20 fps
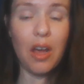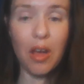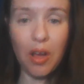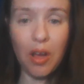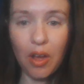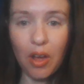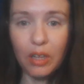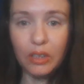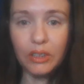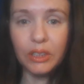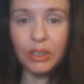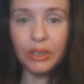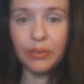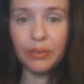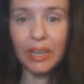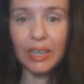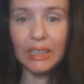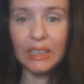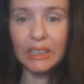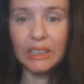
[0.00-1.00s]

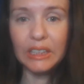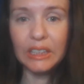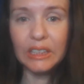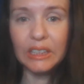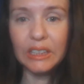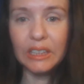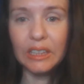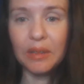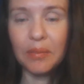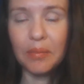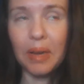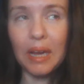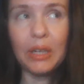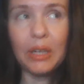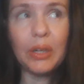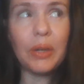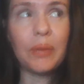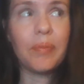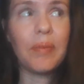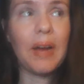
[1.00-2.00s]
Alterations in the
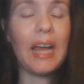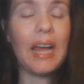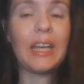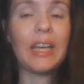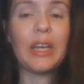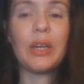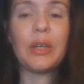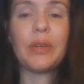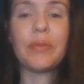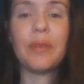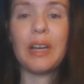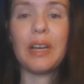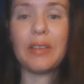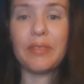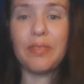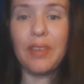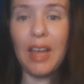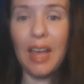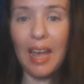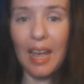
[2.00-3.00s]
Microbiome
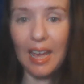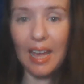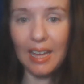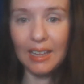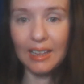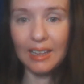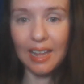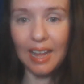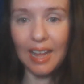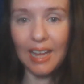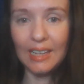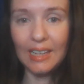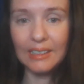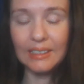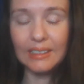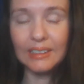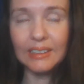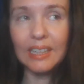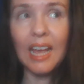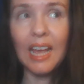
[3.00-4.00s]
of
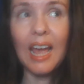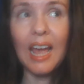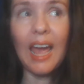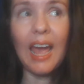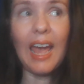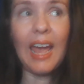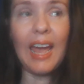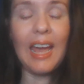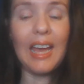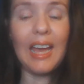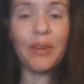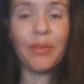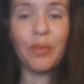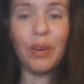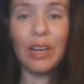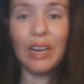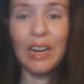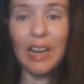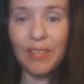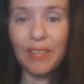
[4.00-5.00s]
ALS, and
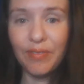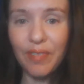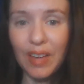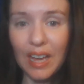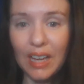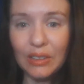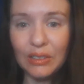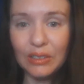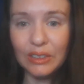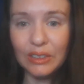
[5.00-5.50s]
what I found